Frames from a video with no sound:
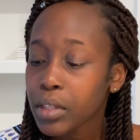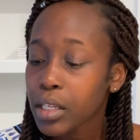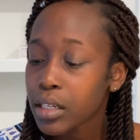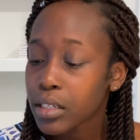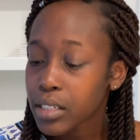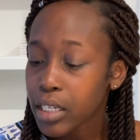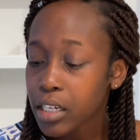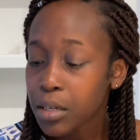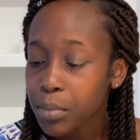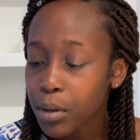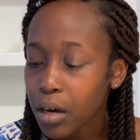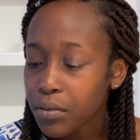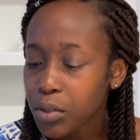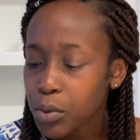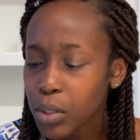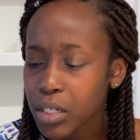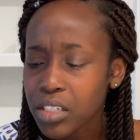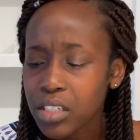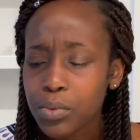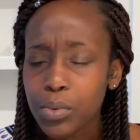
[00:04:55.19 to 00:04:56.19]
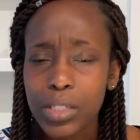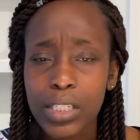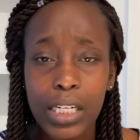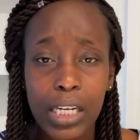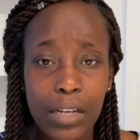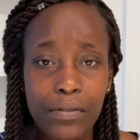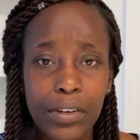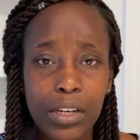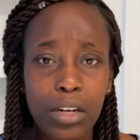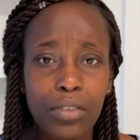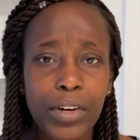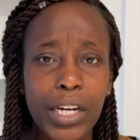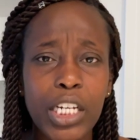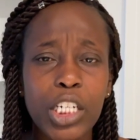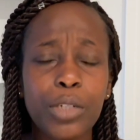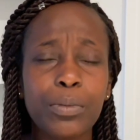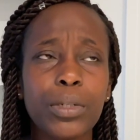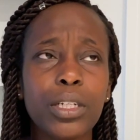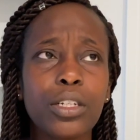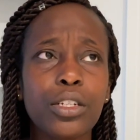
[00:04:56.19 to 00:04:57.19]
Second part of the question was the living
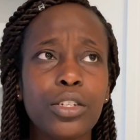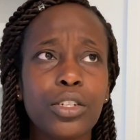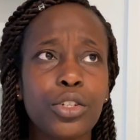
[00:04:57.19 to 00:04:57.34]
arrangements.